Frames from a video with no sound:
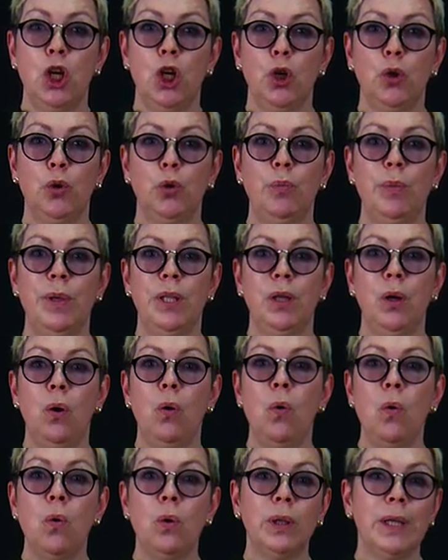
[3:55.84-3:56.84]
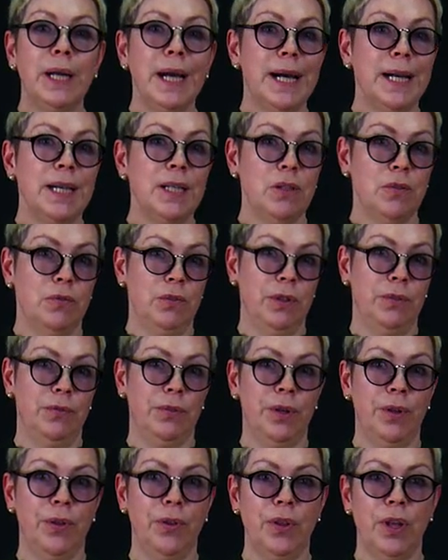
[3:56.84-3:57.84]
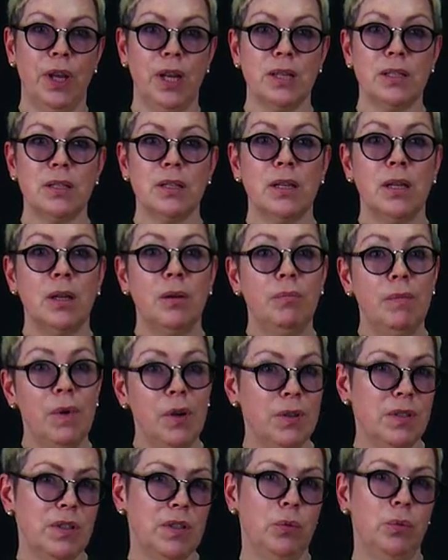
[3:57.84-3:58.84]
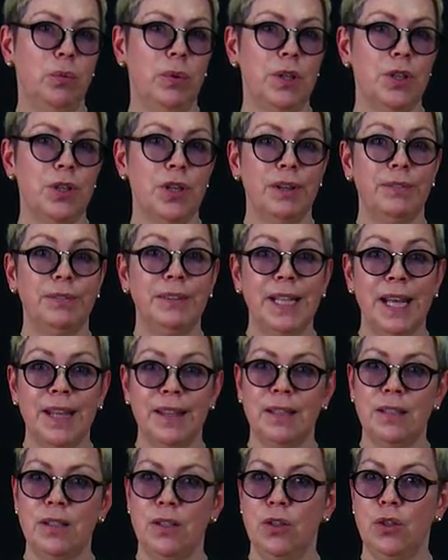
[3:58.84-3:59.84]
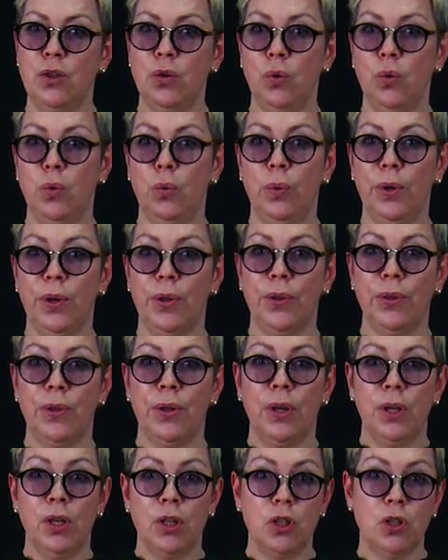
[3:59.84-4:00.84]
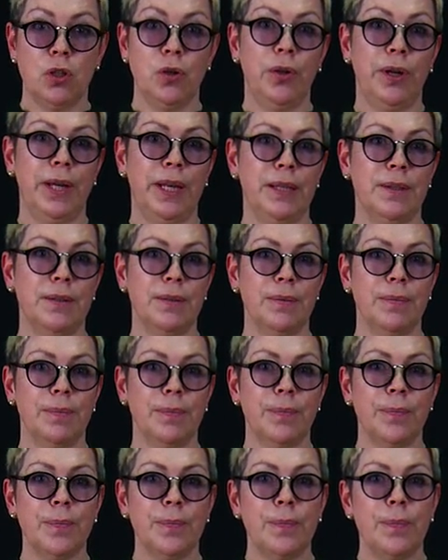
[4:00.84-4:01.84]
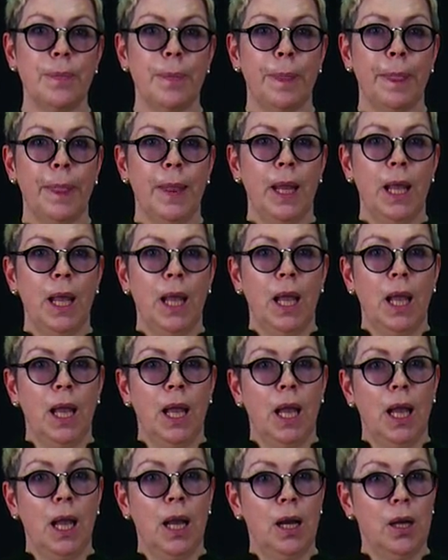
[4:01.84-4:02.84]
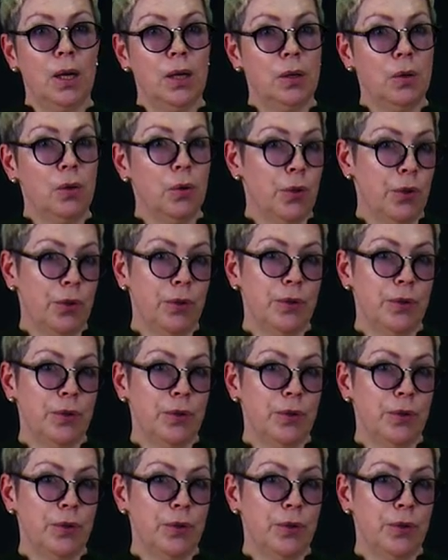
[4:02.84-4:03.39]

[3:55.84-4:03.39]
could mean all kinds of different things, most of which have nothing to do with circuit or